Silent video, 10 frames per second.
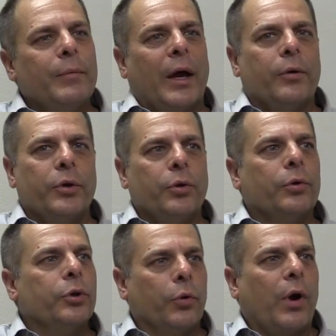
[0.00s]
Now,
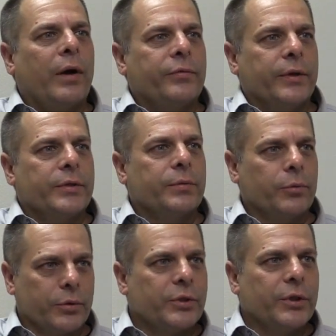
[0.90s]
your office,
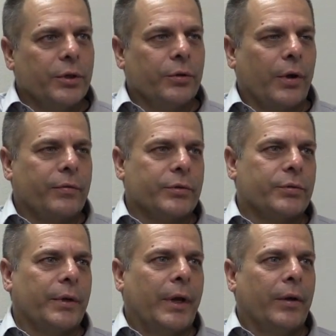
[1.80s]
we're sitting in your
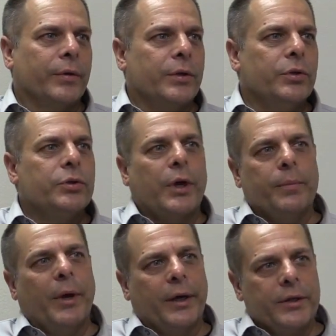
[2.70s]
office right now, and you try
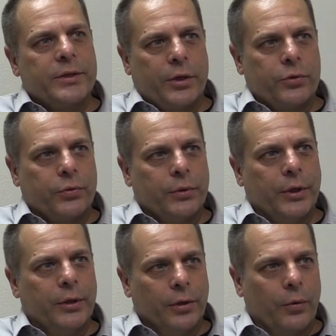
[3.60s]
to make it
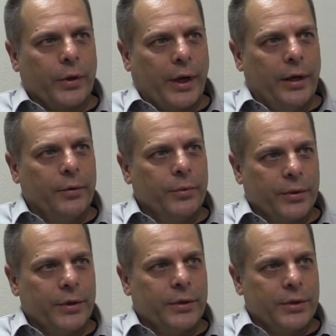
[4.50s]
centrally located
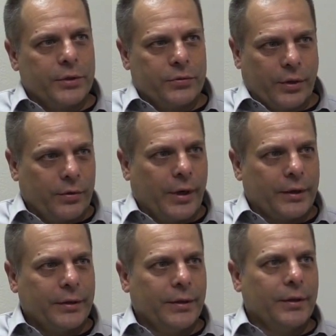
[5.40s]
within the district, correct?